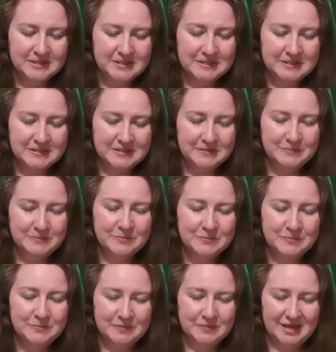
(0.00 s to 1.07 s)
Asking
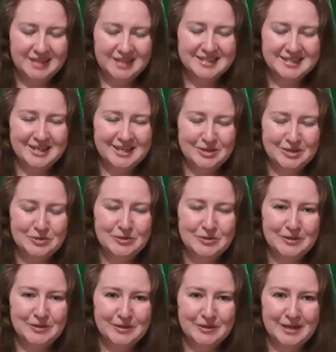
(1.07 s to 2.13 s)
truth now and
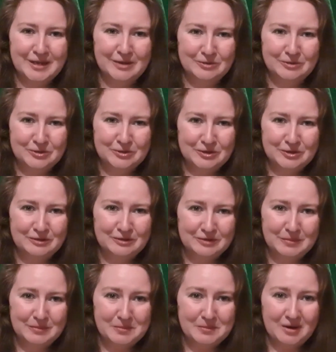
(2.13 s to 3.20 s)
truth to be present with
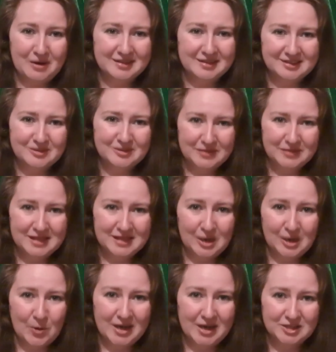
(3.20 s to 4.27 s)
that question.
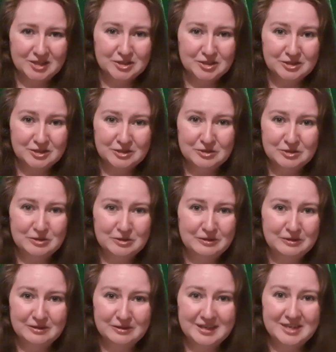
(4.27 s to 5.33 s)
Truthfully, you don't need
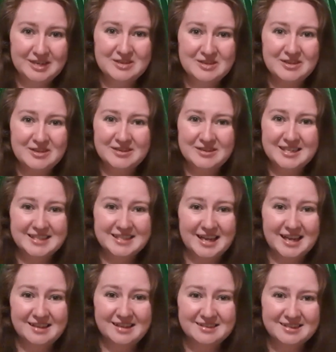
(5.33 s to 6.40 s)
to answer to
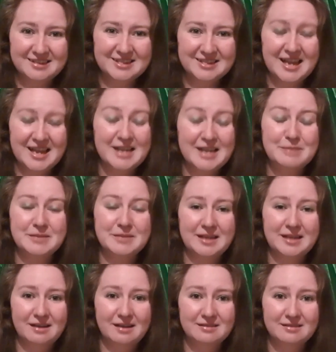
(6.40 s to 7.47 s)
anybody else.
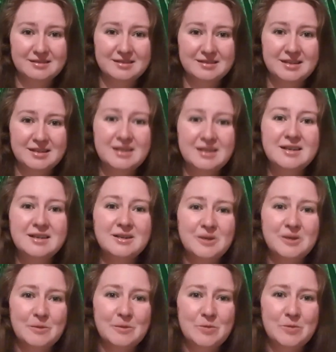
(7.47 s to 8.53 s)
You and you
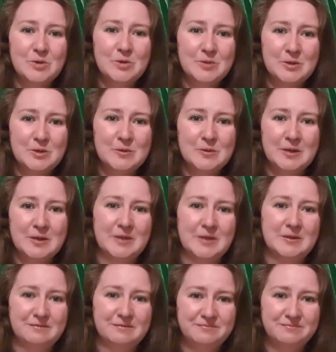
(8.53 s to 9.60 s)
alone.
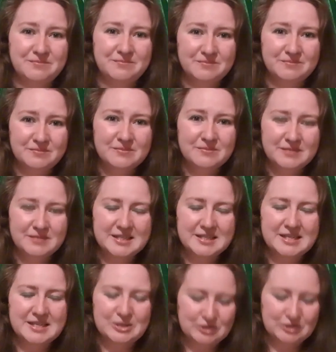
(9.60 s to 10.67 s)
seeing the truth in your
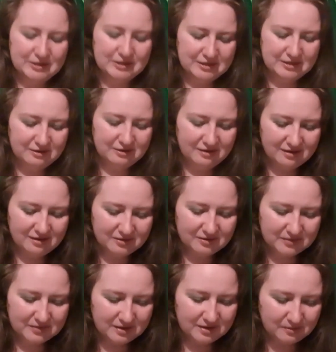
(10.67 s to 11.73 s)
heart with that one.
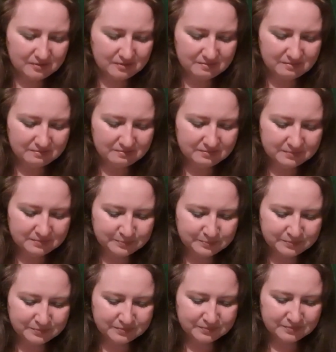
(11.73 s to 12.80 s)
And
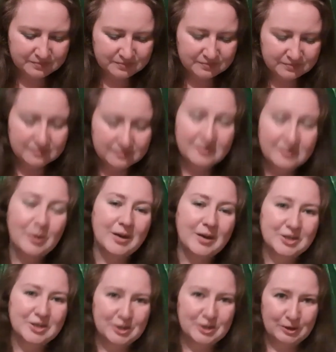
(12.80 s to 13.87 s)
question 3.
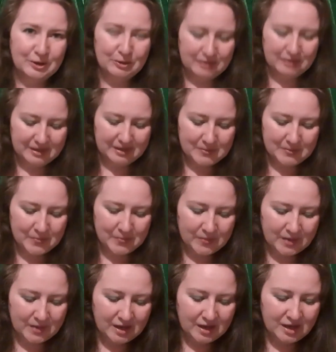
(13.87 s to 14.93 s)
What would